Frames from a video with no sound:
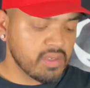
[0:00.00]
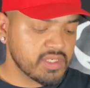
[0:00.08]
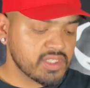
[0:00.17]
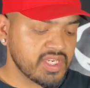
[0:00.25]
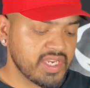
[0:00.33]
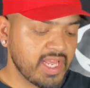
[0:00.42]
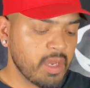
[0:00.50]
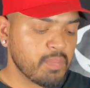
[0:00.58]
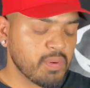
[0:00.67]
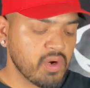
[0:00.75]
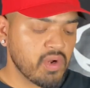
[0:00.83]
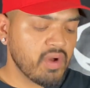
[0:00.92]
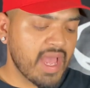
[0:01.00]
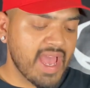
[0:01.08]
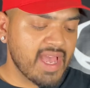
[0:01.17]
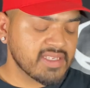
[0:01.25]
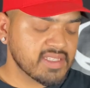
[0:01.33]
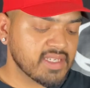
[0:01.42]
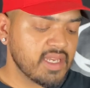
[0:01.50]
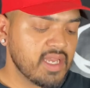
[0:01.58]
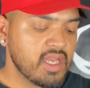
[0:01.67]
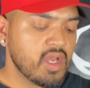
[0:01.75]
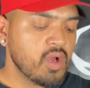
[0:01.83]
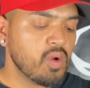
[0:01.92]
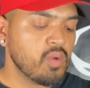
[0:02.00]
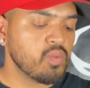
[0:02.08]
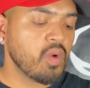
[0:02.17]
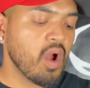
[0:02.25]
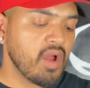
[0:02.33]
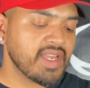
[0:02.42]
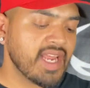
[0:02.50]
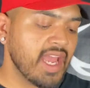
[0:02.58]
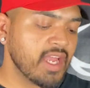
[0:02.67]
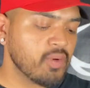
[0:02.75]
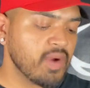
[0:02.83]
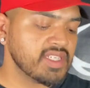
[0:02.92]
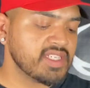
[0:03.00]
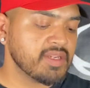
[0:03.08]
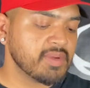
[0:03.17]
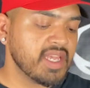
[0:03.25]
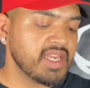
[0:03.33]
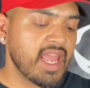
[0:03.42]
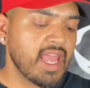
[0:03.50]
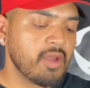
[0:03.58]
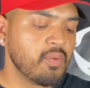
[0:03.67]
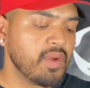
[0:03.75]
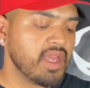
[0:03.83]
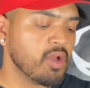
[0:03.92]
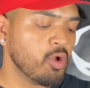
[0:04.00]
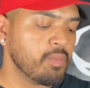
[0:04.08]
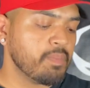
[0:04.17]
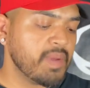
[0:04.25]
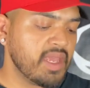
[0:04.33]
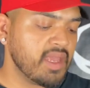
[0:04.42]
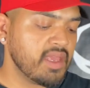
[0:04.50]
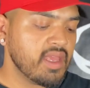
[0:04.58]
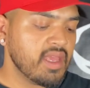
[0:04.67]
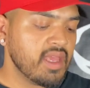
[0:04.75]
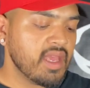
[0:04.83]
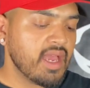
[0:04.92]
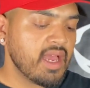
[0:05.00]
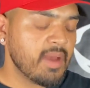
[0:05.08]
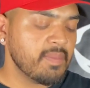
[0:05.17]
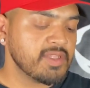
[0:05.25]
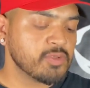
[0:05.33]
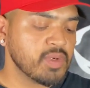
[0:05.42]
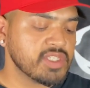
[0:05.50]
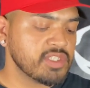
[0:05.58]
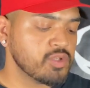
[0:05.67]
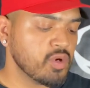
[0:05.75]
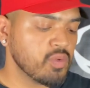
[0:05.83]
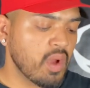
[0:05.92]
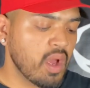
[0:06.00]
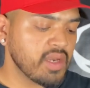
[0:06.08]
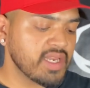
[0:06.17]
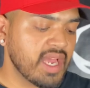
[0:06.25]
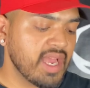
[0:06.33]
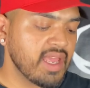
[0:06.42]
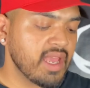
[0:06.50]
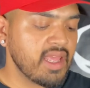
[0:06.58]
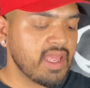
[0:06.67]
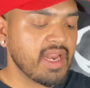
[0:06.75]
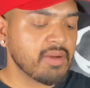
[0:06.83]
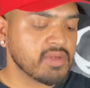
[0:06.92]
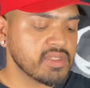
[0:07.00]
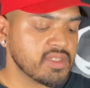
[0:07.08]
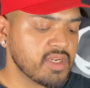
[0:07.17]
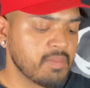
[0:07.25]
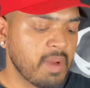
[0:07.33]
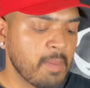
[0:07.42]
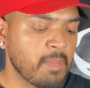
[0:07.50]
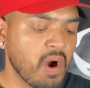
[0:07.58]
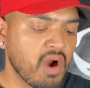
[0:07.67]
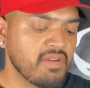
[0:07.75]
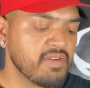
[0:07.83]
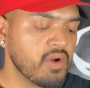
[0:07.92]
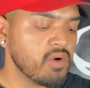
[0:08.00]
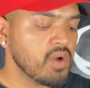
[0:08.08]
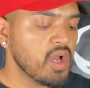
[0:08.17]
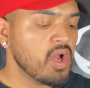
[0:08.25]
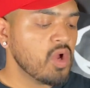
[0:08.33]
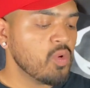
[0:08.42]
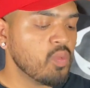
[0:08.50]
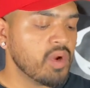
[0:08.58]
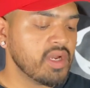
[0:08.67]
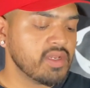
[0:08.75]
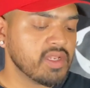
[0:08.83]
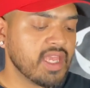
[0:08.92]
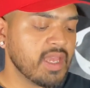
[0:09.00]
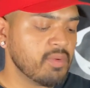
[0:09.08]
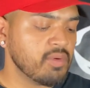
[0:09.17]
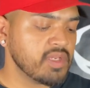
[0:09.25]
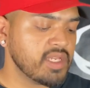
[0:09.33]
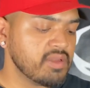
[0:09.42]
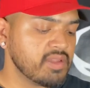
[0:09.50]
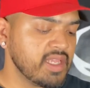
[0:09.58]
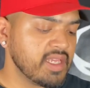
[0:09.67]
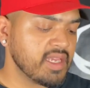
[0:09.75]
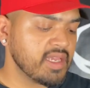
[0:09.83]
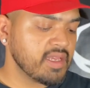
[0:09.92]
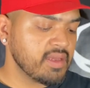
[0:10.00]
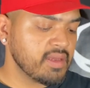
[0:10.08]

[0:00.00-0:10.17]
Chanel Pearl asks, raw diet question. I'm getting an 8-week-old pit. I'll be switching to a raw diet, and I'm concerned about parvo. What kibble do you think?